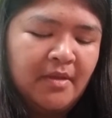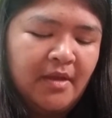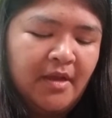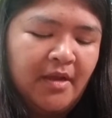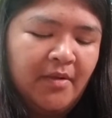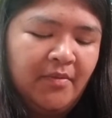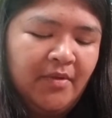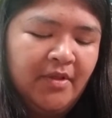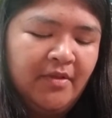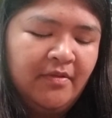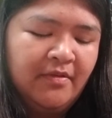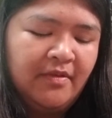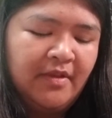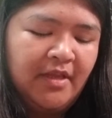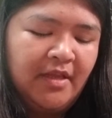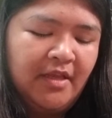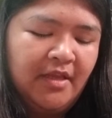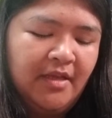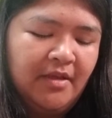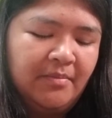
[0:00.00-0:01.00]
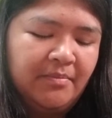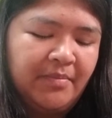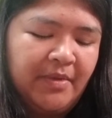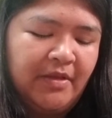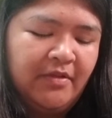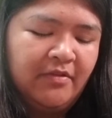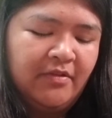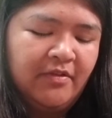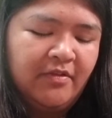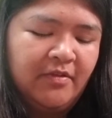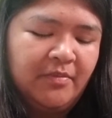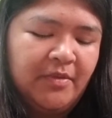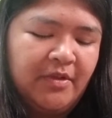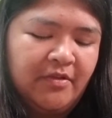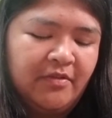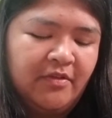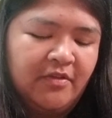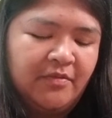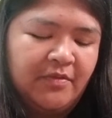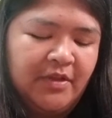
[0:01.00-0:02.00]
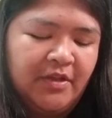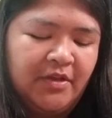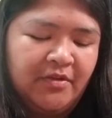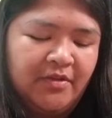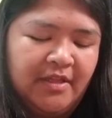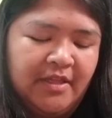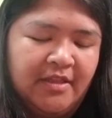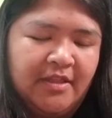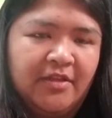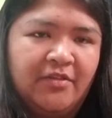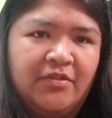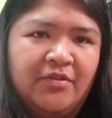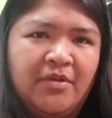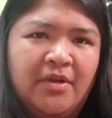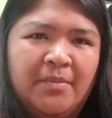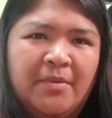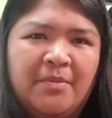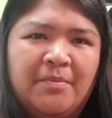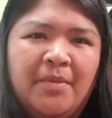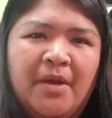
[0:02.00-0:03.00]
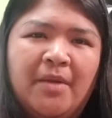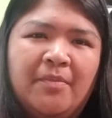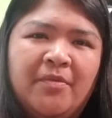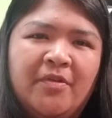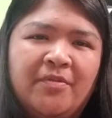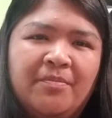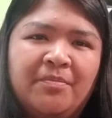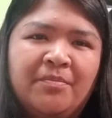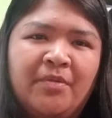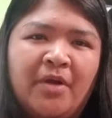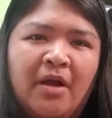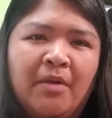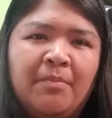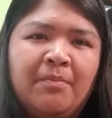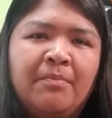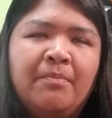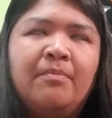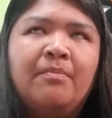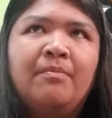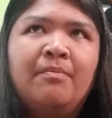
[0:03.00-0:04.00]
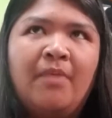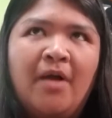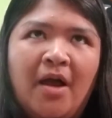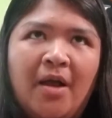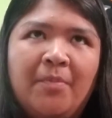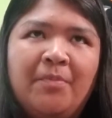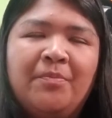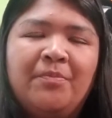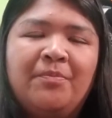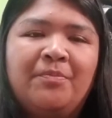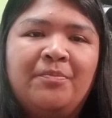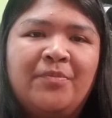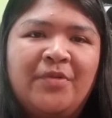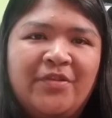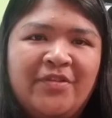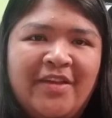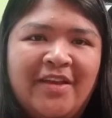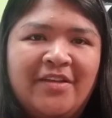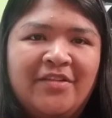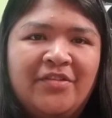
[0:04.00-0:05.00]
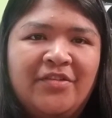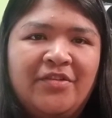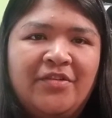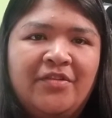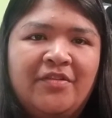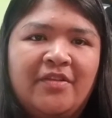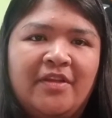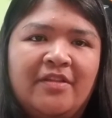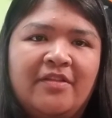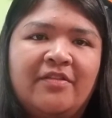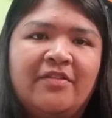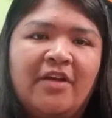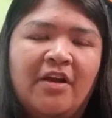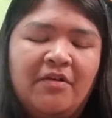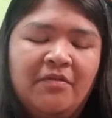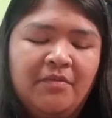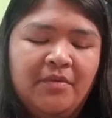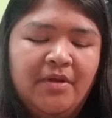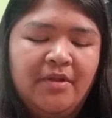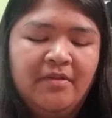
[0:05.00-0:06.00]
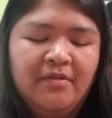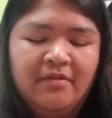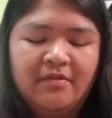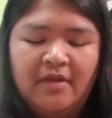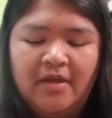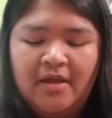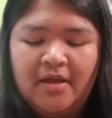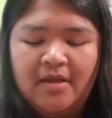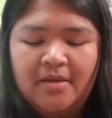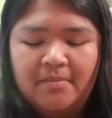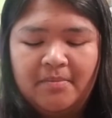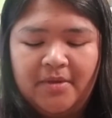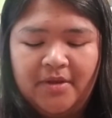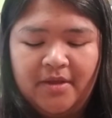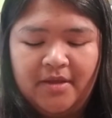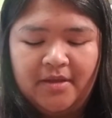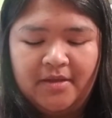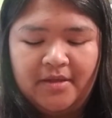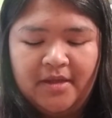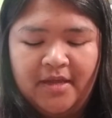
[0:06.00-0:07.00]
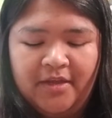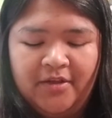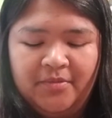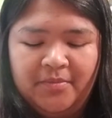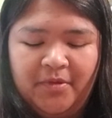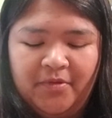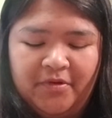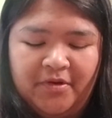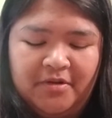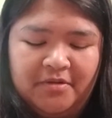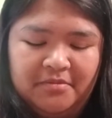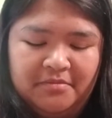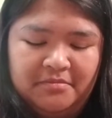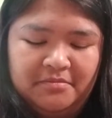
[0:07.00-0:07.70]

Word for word: I want to say, based on someone else's video, that they do come in pop, pop, pop protectors, like the soft ones, but I could be wrong.